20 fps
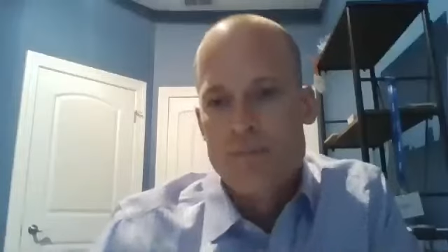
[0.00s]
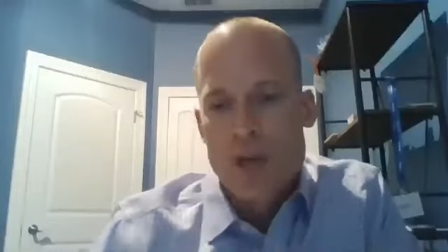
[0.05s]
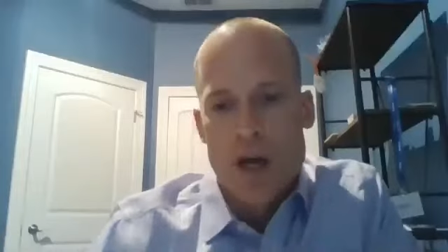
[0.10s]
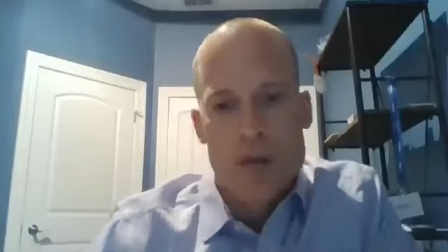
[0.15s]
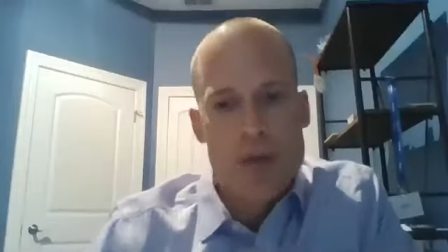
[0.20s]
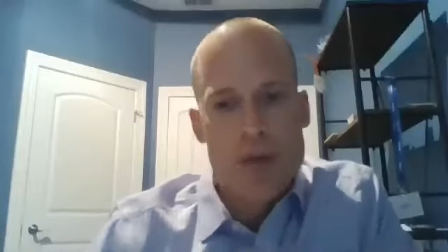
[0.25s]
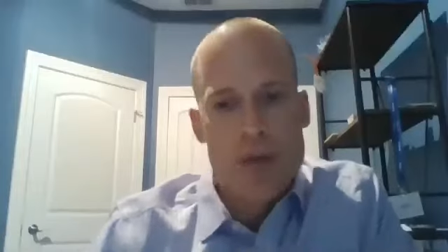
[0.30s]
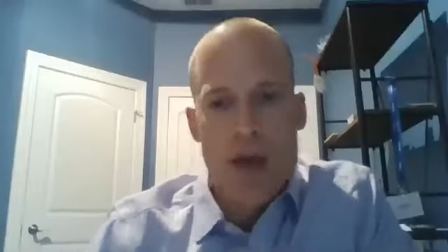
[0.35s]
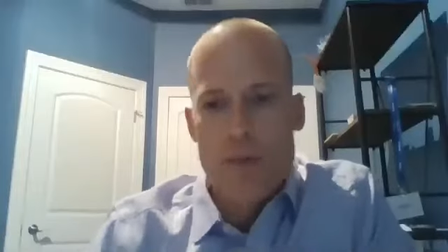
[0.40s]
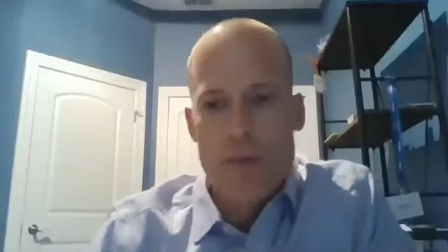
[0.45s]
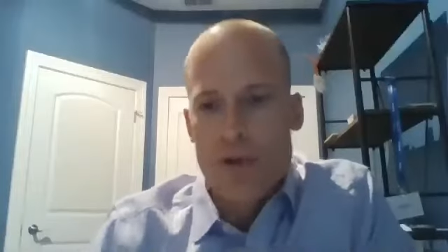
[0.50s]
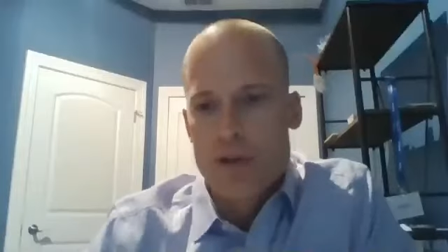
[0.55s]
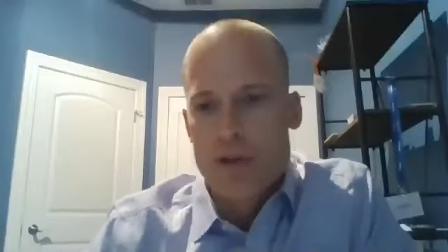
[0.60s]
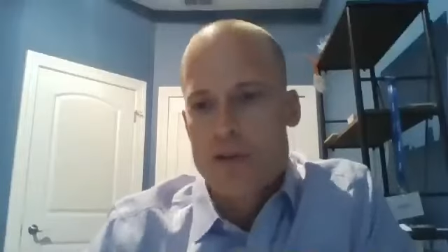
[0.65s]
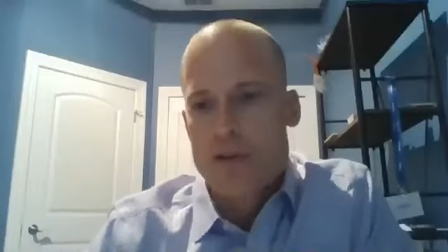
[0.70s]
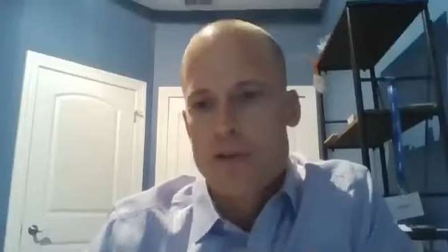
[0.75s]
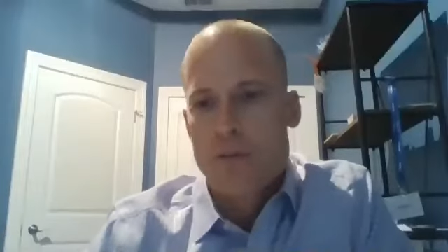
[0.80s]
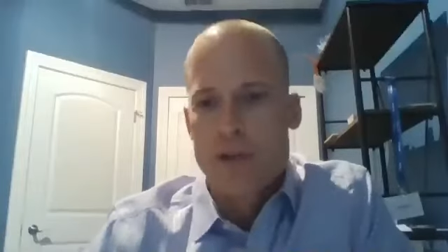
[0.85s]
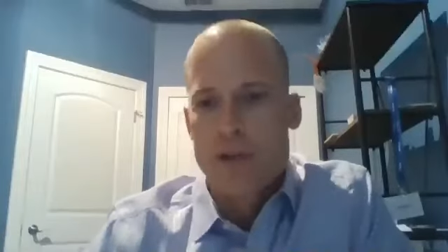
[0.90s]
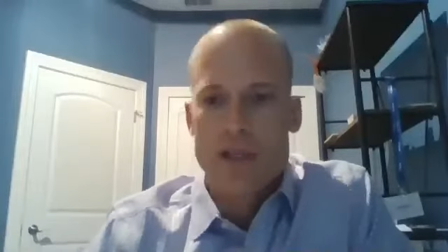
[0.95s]
Capital just
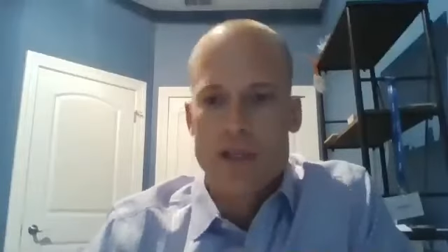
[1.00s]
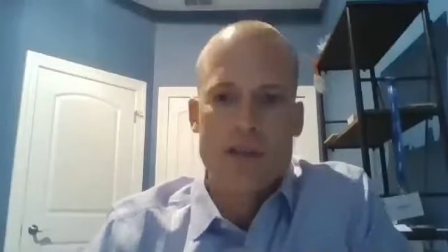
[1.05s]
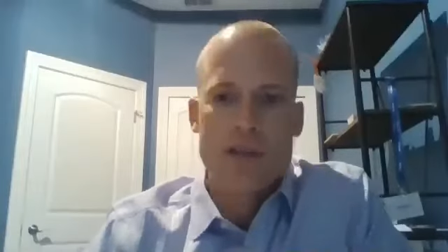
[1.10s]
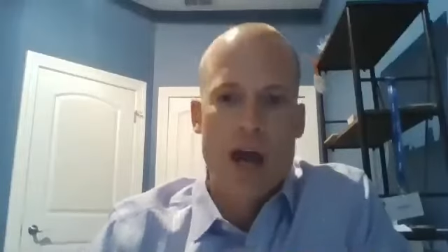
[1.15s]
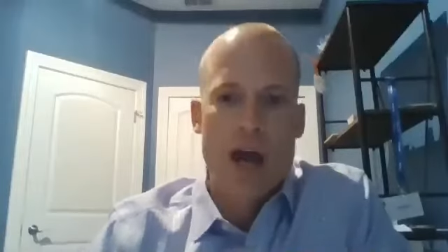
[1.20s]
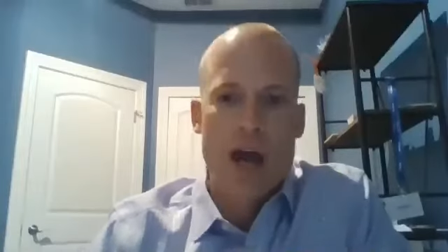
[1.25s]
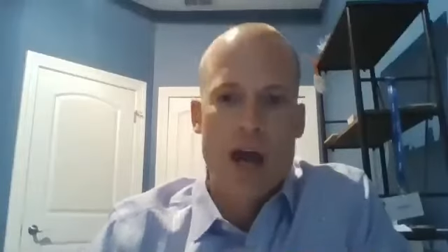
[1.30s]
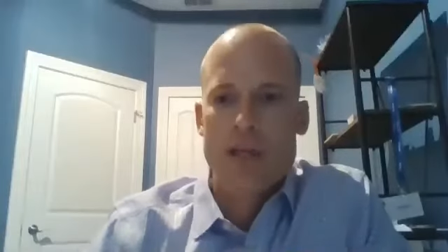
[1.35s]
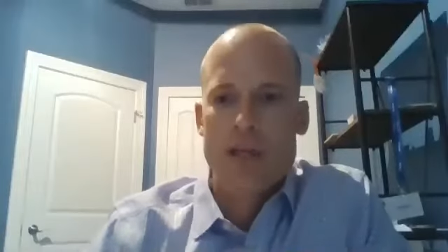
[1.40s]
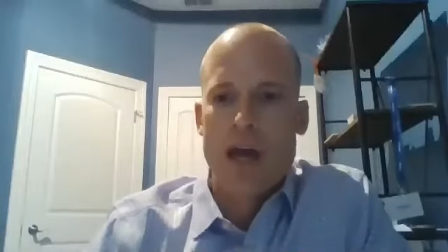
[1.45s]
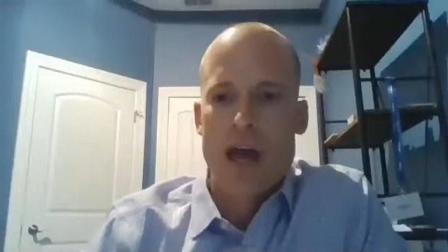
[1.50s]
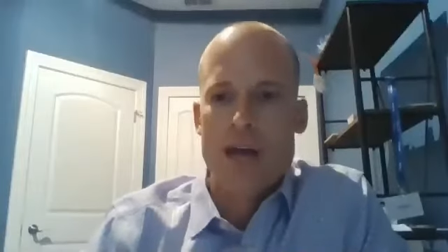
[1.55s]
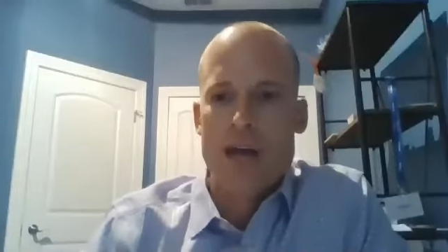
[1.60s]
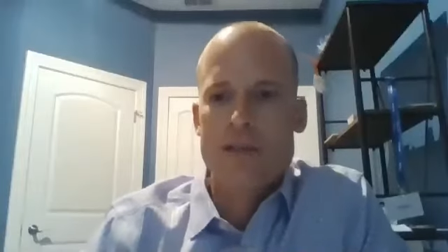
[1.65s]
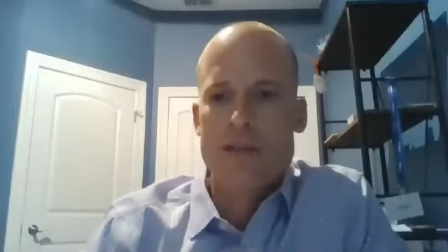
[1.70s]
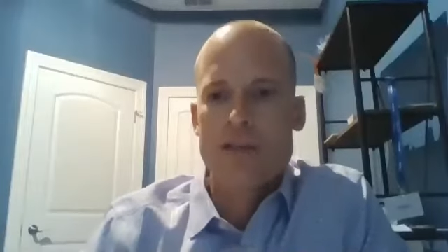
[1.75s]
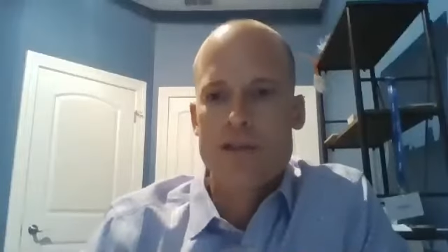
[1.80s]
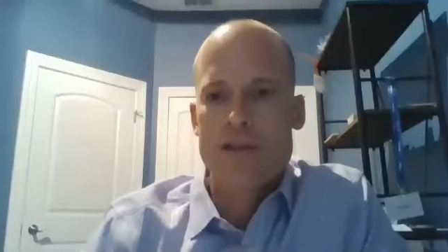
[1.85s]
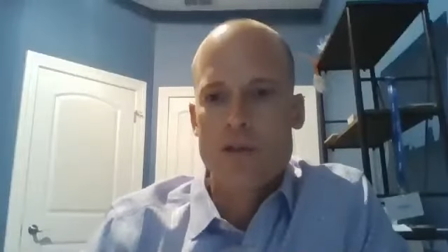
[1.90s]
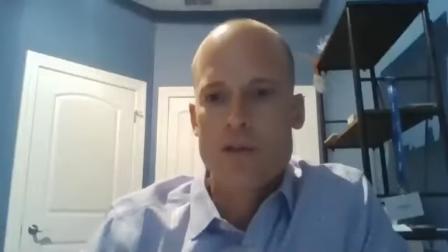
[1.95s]
simply describes the
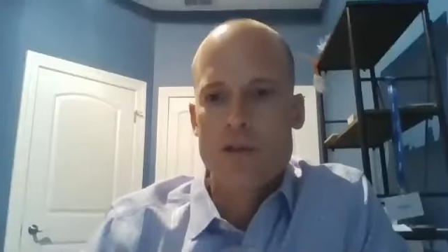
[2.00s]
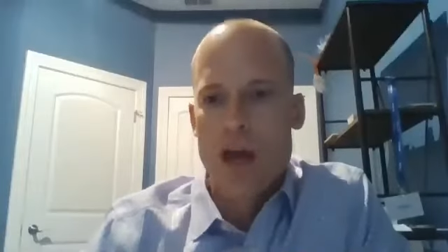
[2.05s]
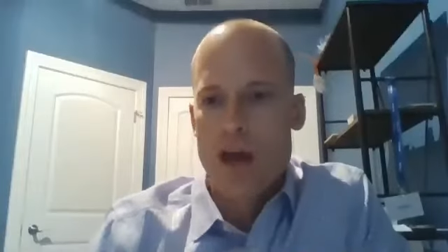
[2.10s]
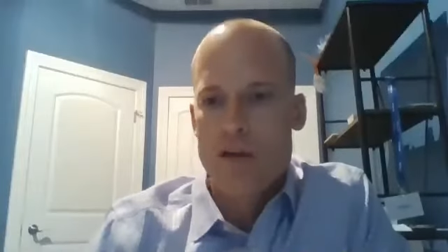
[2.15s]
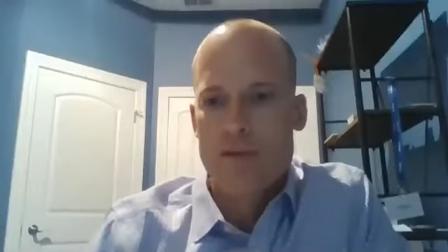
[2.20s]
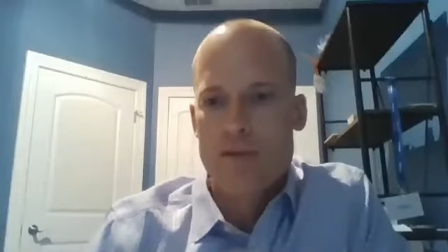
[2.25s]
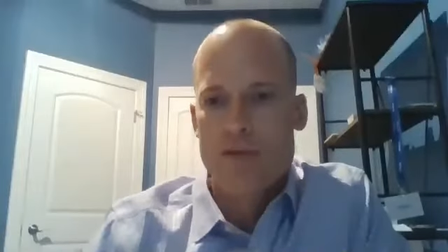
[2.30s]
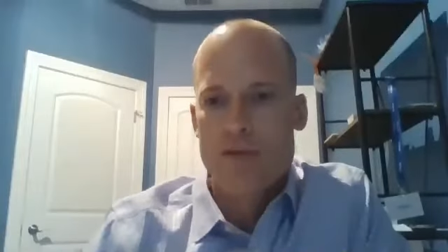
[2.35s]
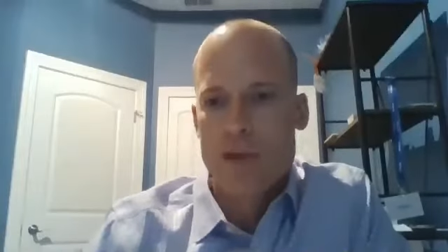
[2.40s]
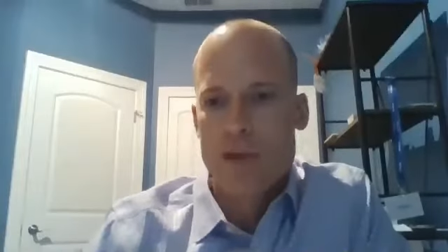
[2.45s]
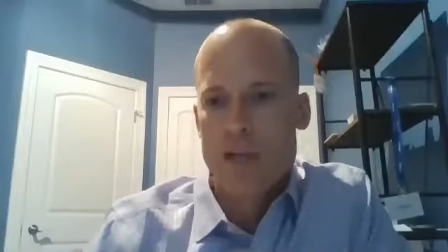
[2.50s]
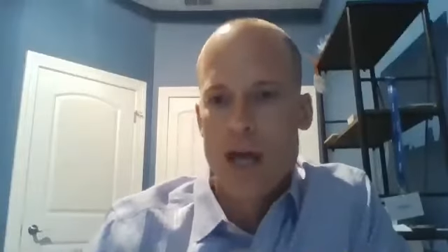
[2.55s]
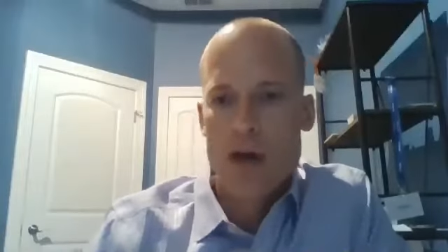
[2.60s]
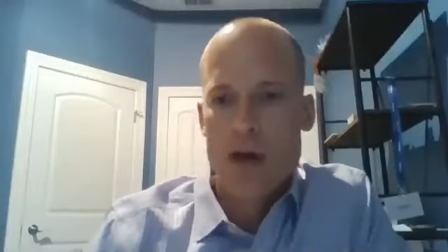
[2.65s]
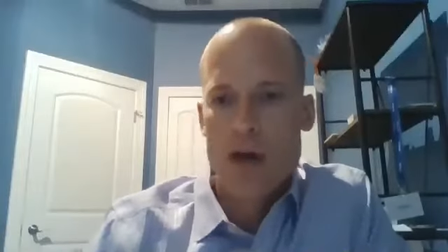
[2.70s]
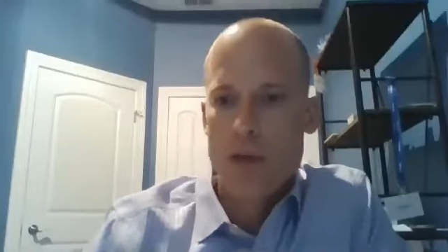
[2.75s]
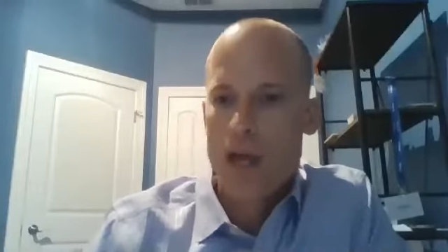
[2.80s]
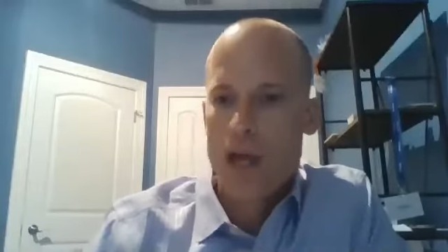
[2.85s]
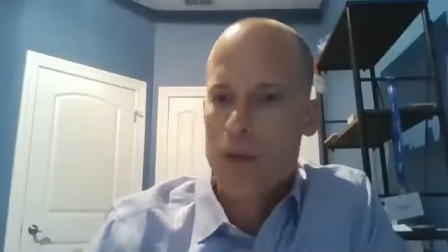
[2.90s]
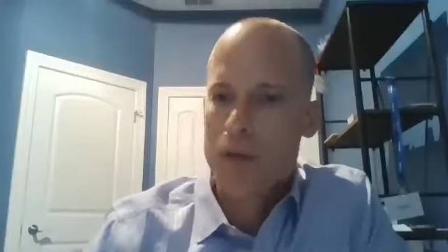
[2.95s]
assets you have for the down
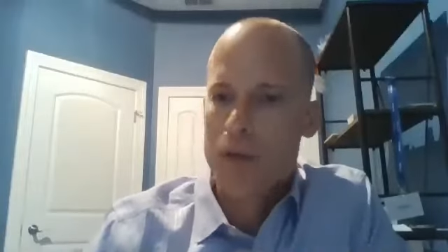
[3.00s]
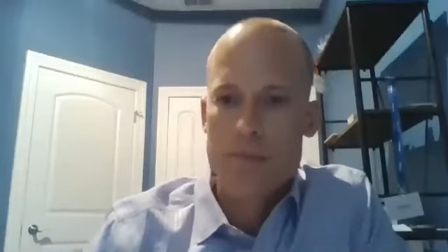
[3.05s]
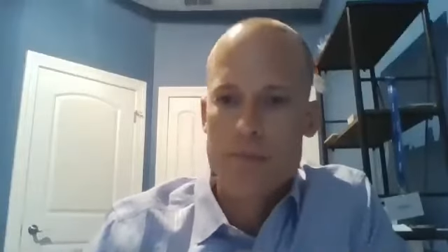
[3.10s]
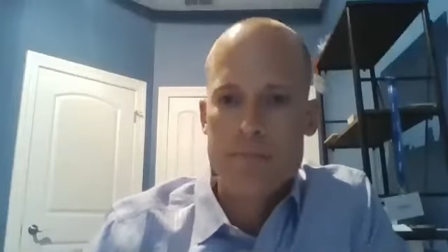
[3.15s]
payment.